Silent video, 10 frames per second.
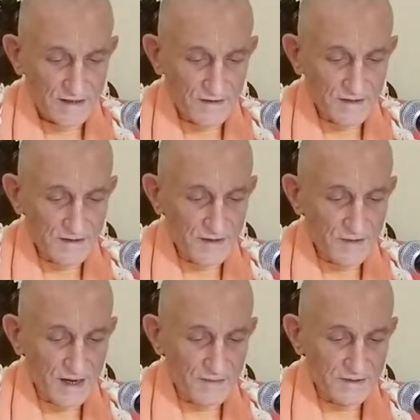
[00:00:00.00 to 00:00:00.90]
Although
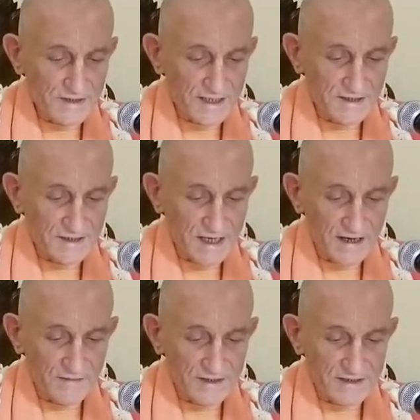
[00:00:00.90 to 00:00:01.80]
Nawab Hussain
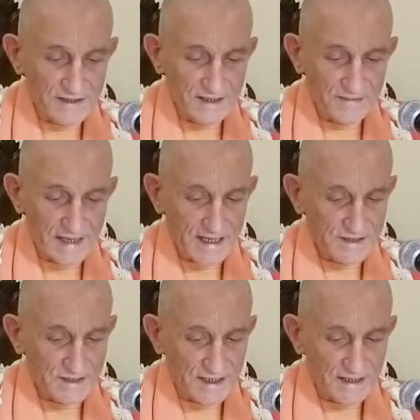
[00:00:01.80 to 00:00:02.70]
Shah was a
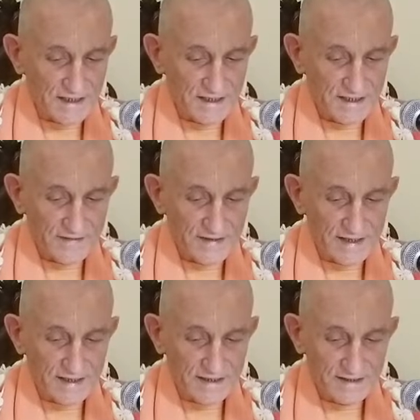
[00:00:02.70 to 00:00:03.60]
Malecha,
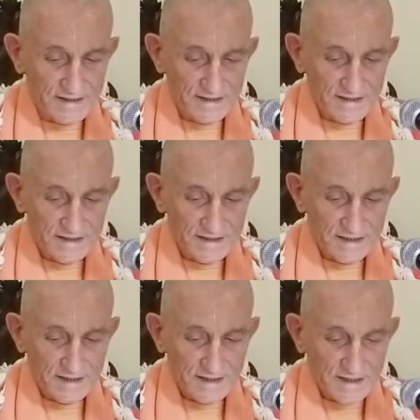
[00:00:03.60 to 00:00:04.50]
Yavana,
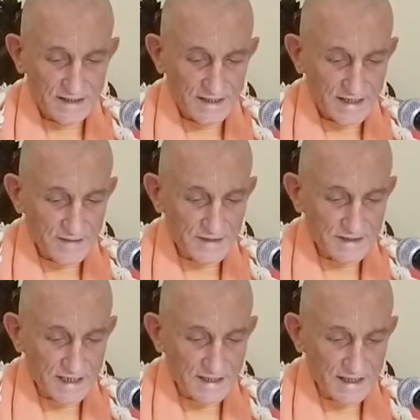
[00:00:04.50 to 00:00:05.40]
he was
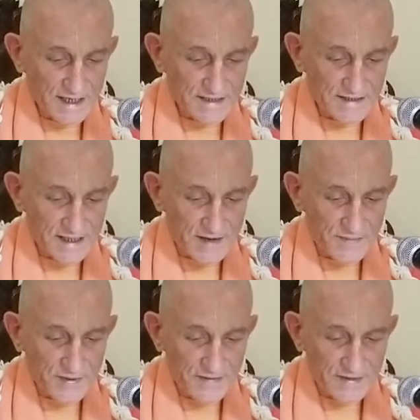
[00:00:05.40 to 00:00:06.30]
nonetheless the
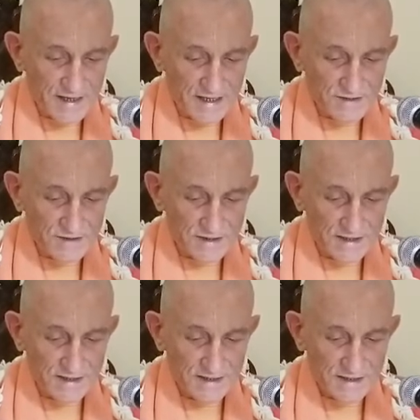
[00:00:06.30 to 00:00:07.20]
emperor of the
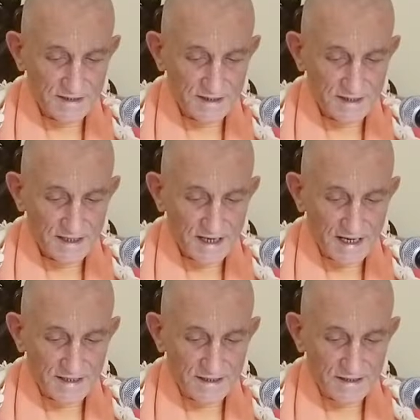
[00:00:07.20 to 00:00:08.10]
country
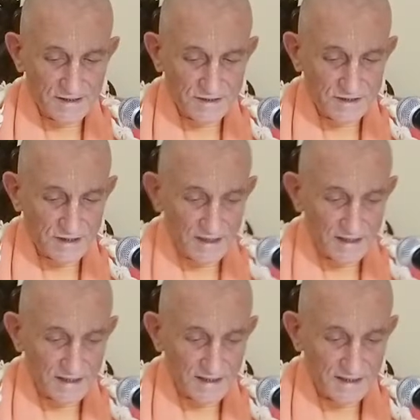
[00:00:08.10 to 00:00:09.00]
and the learned
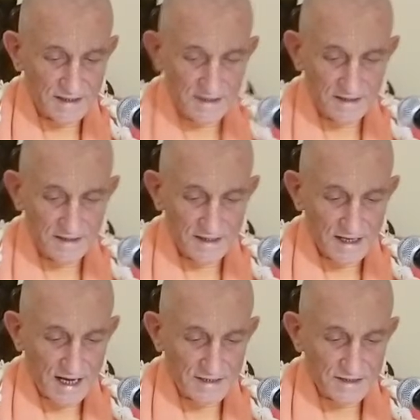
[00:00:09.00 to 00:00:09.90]
scholar,
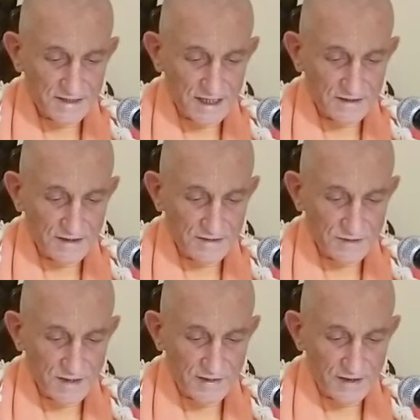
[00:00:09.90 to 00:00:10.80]
and Sanatana
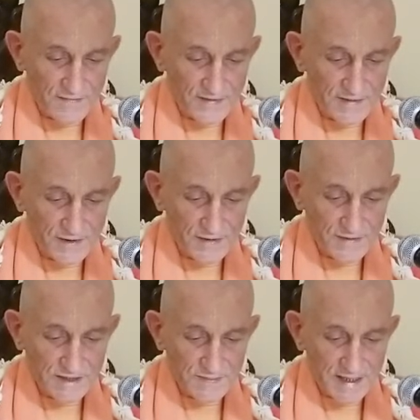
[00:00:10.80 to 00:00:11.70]
Goswami offered him all
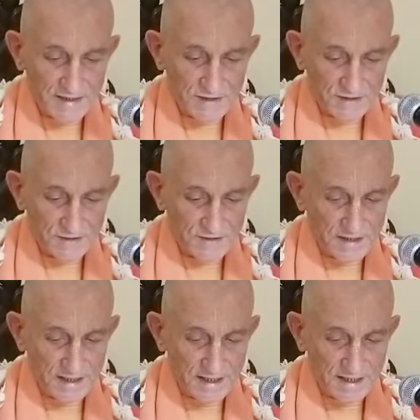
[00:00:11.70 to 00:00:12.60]
respects due to
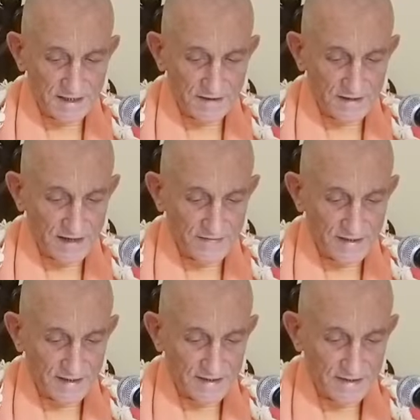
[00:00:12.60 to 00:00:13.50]
the king or
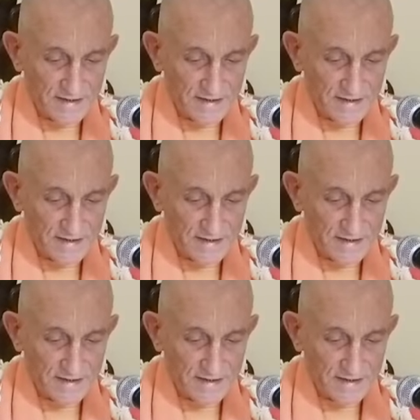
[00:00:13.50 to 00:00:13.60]
governor.